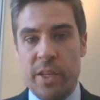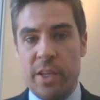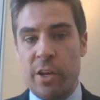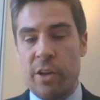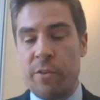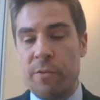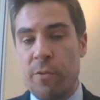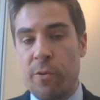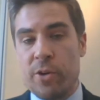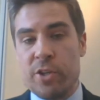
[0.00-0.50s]

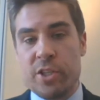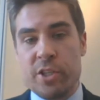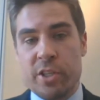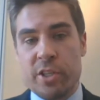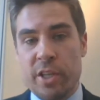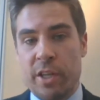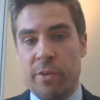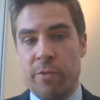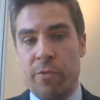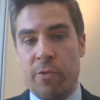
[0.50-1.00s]
And
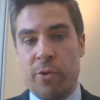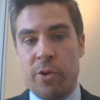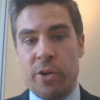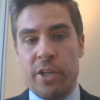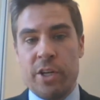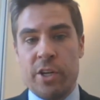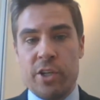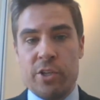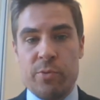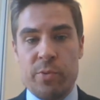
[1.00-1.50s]
unfortunately, in 4
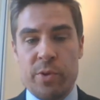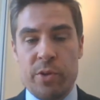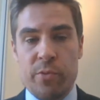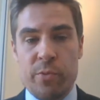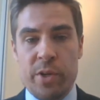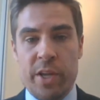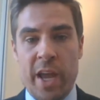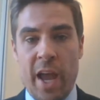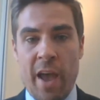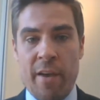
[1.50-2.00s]
years,
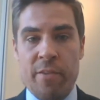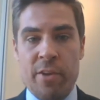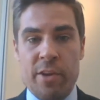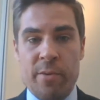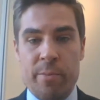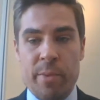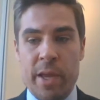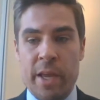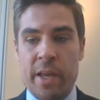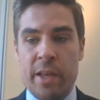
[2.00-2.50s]
we haven't
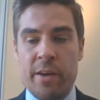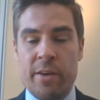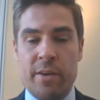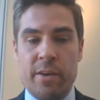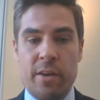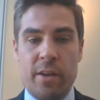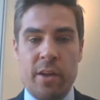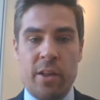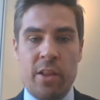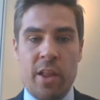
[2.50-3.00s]
made
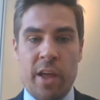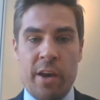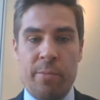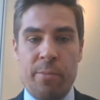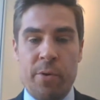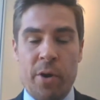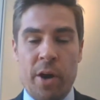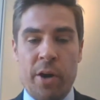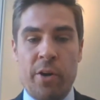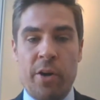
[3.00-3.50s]
a lot of
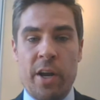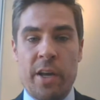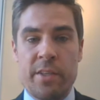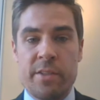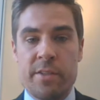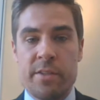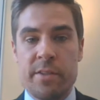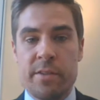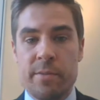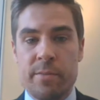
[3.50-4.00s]
progress.